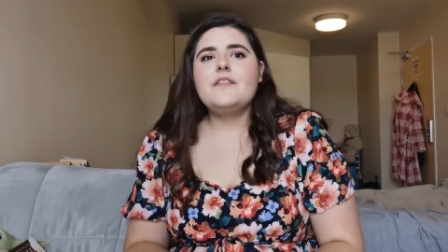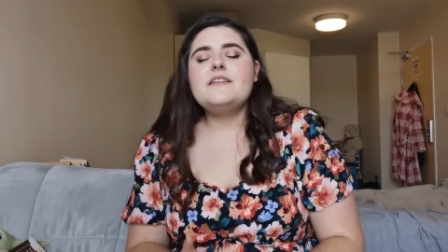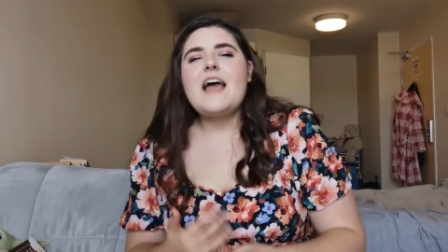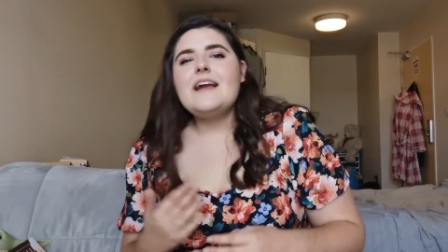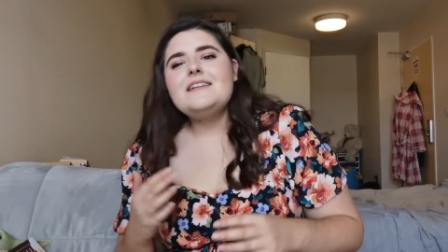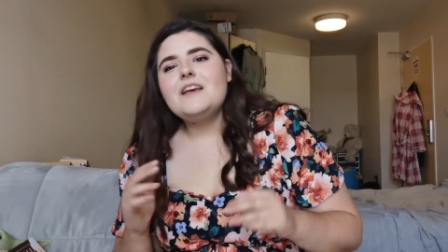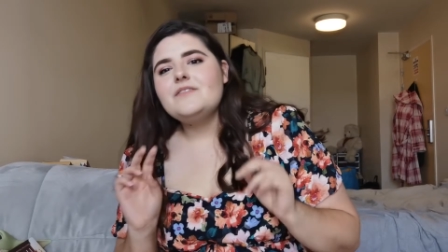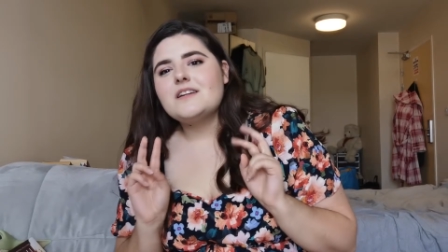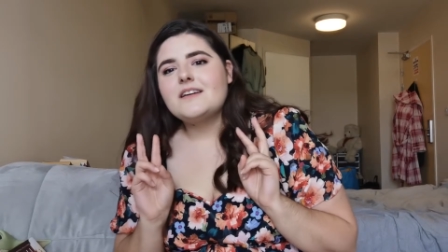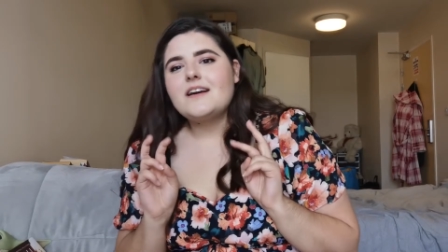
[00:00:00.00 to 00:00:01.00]
The
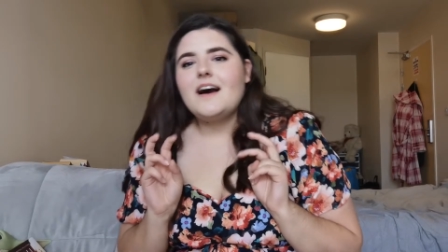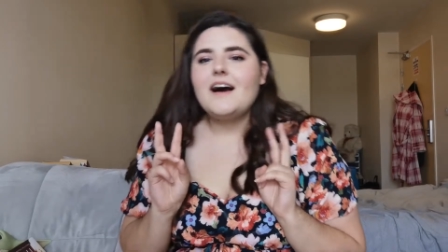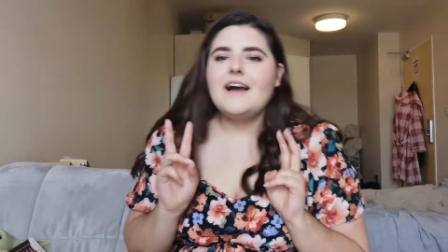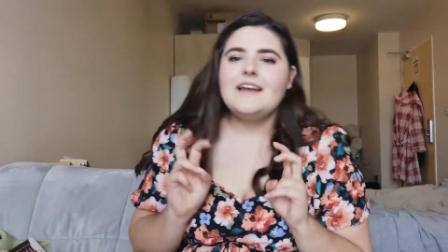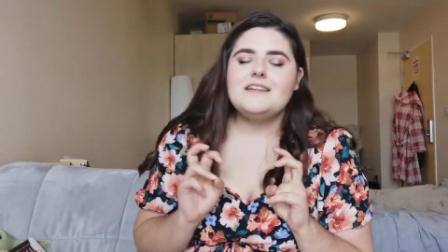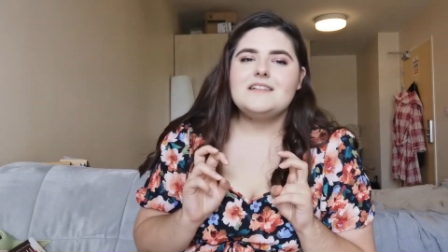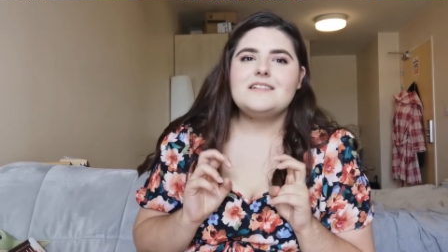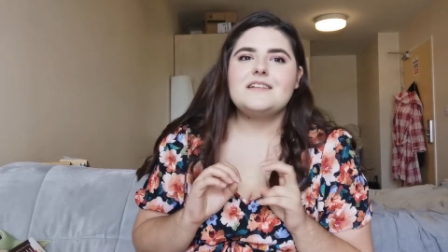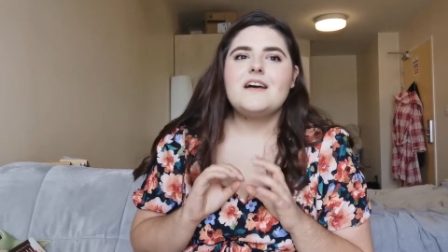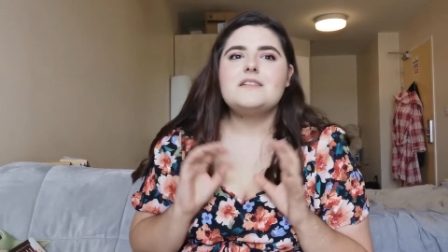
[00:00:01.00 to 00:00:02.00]
negatives are kind of
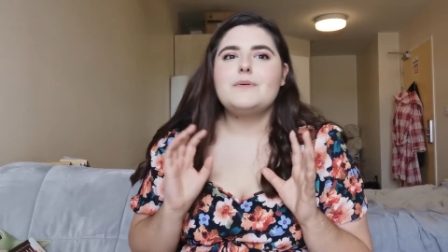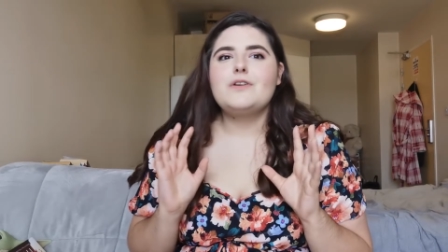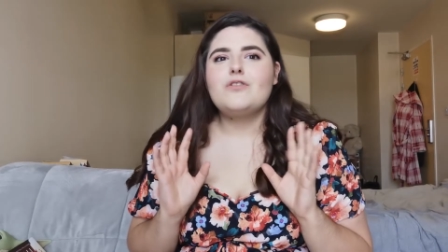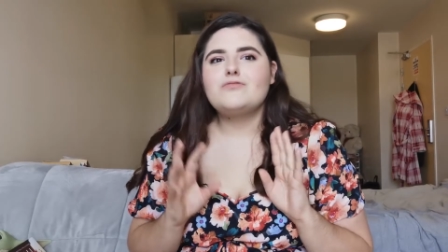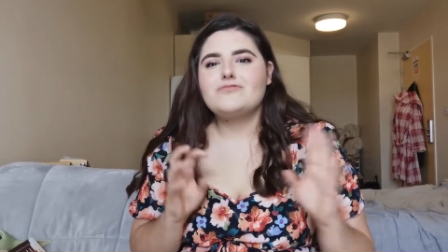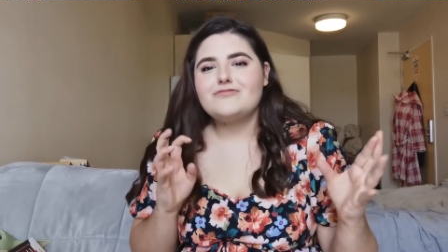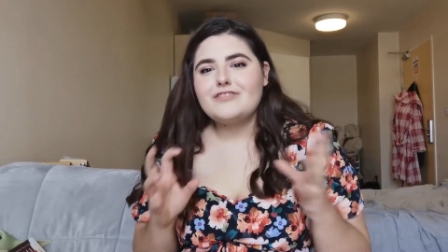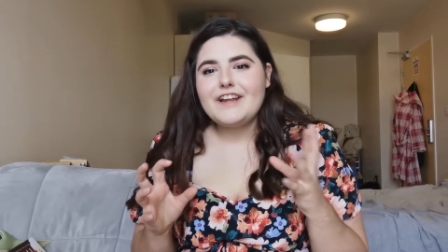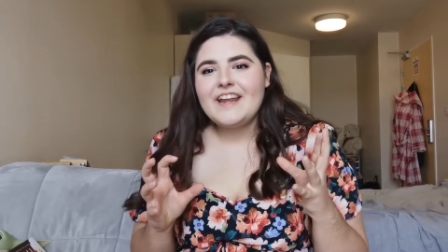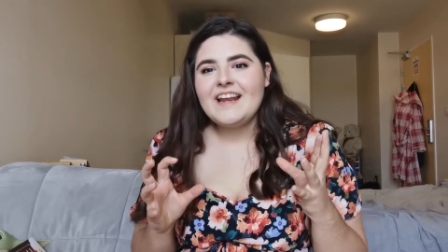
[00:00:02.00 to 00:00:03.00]
discussed, but not
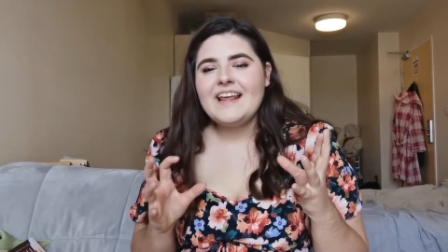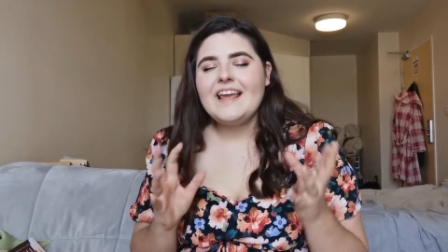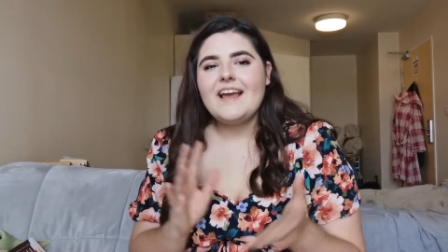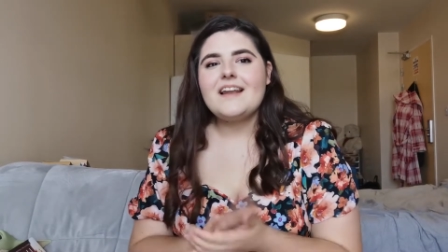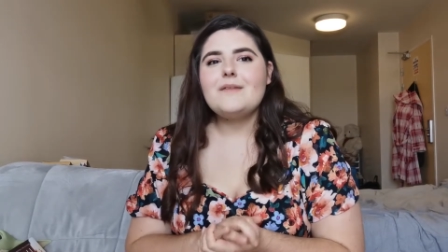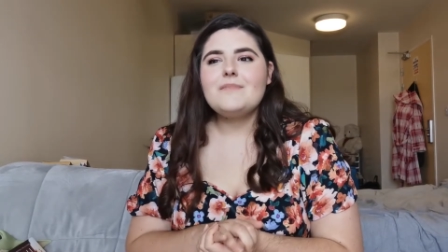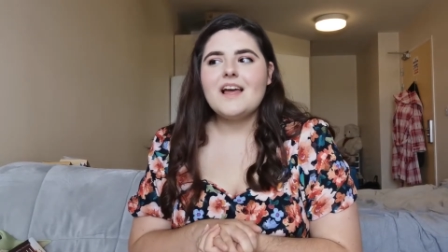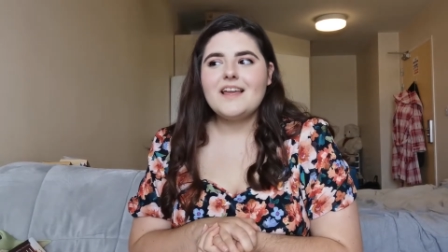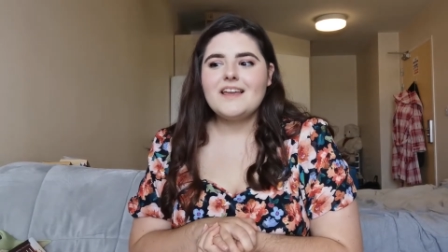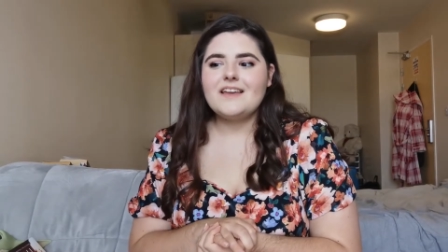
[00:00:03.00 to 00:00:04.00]
really, and I'm
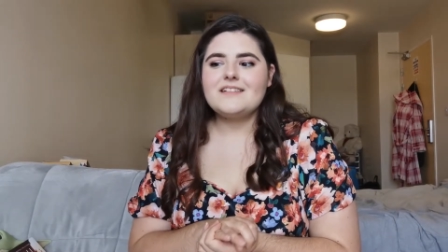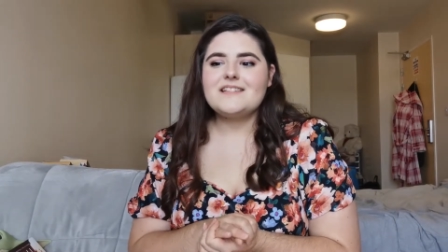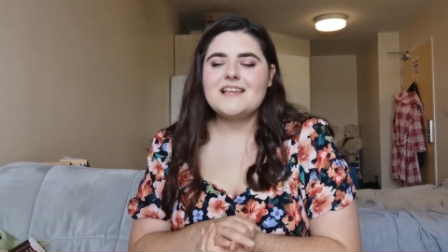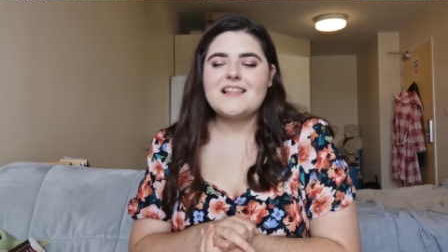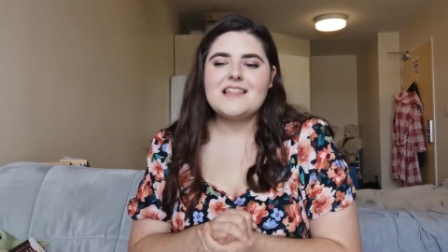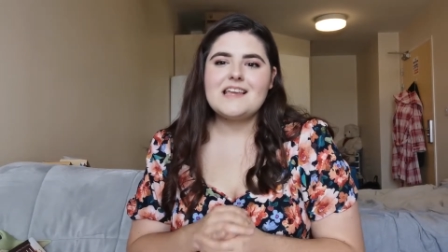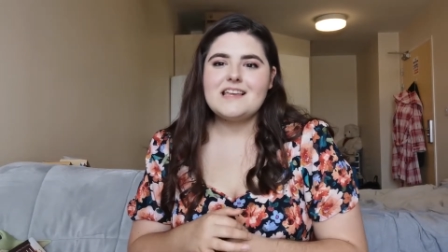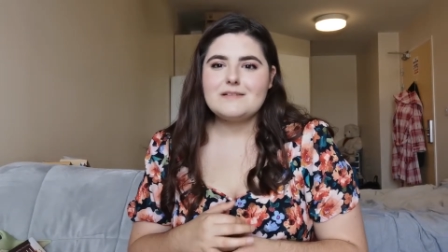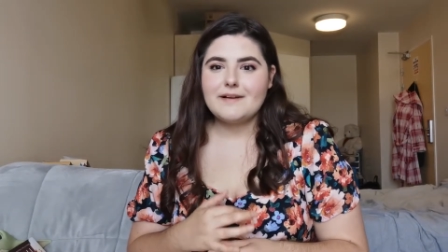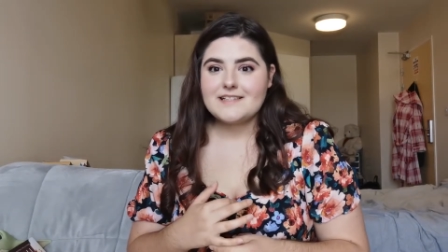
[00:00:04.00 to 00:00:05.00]
like sitting there
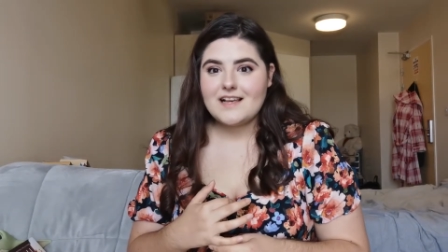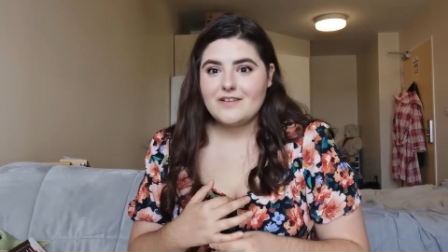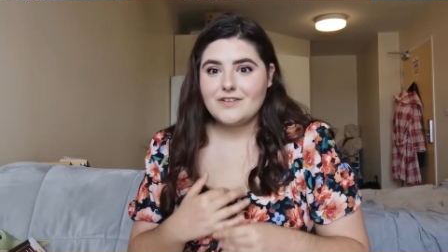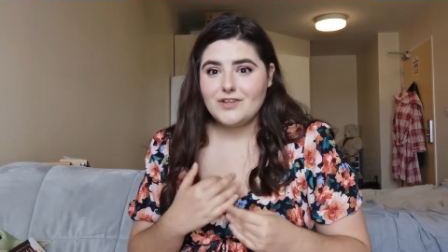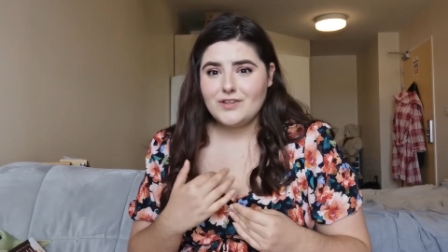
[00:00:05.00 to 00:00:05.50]
thinking to myself,